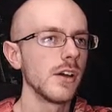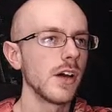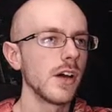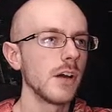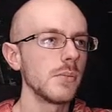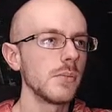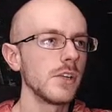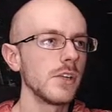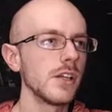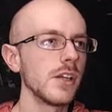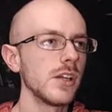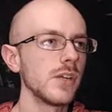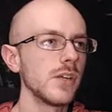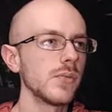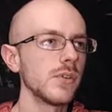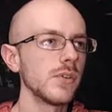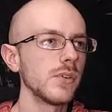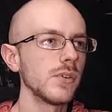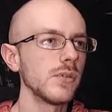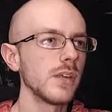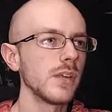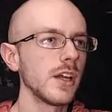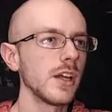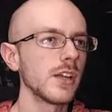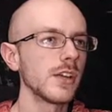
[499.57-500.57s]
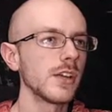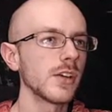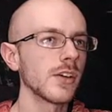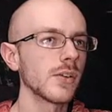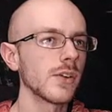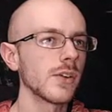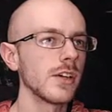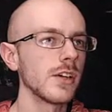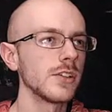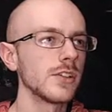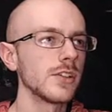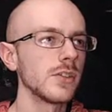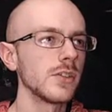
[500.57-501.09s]
I mean, if we're doing anything
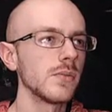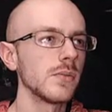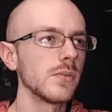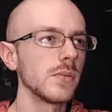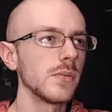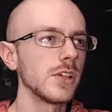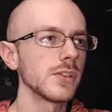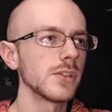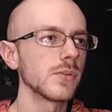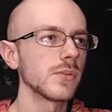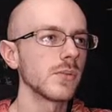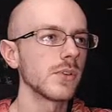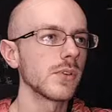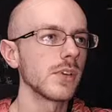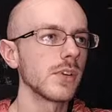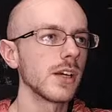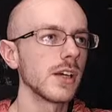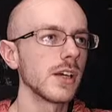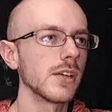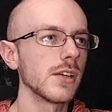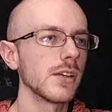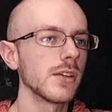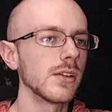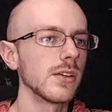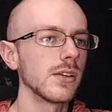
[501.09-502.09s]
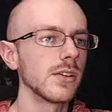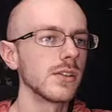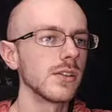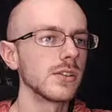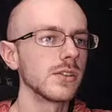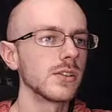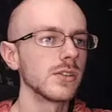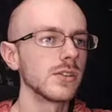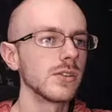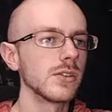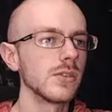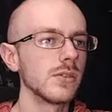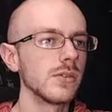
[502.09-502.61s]
crazy, we may as well get
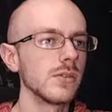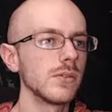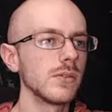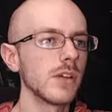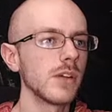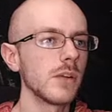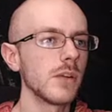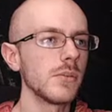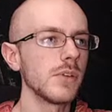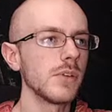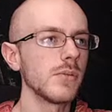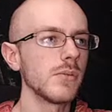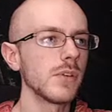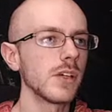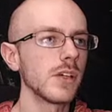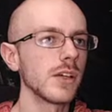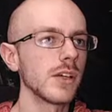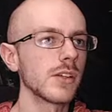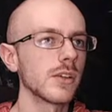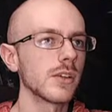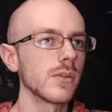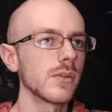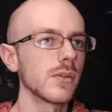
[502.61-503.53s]
this dude. I mean, we can get the